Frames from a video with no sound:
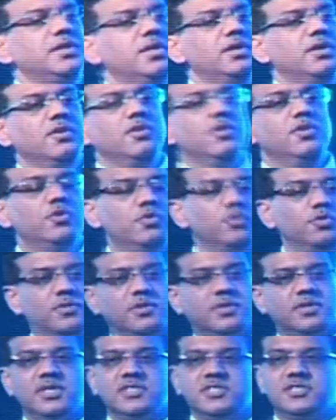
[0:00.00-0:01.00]
youth
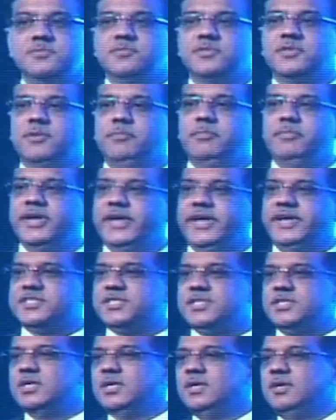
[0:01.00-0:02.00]
customer base
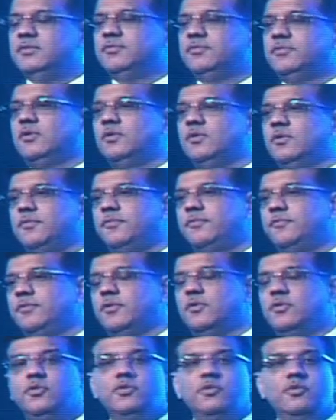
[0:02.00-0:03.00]

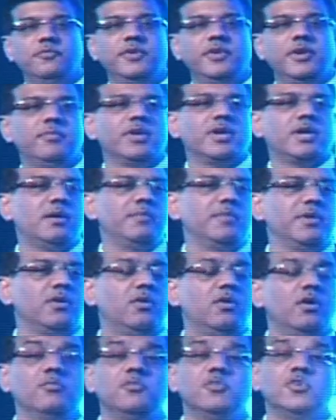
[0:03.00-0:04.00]
for whom we are becoming
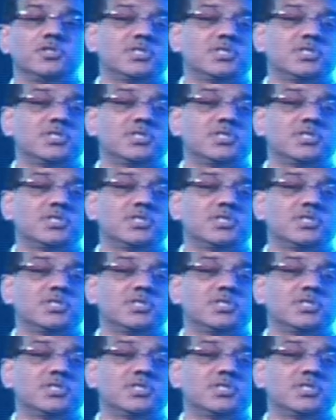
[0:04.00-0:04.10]
almost